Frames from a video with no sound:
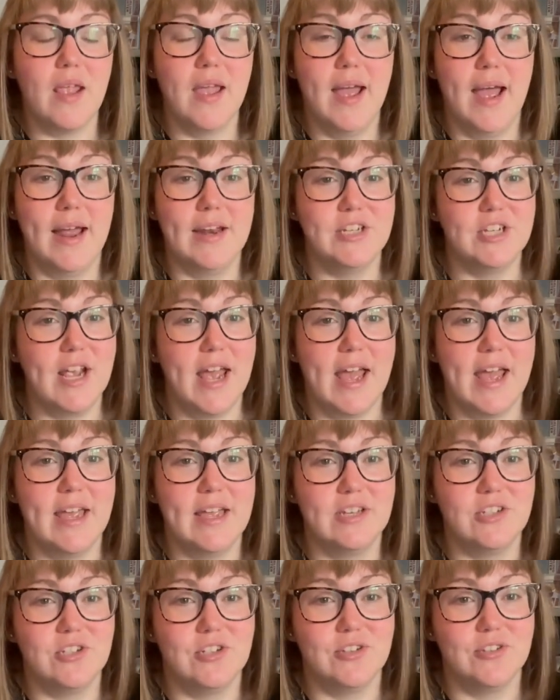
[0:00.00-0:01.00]
And yeah,
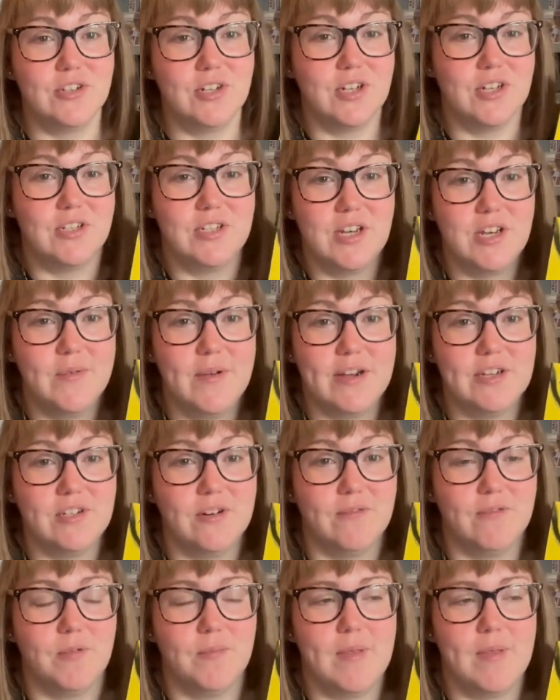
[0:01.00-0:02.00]
it's just a continuation on from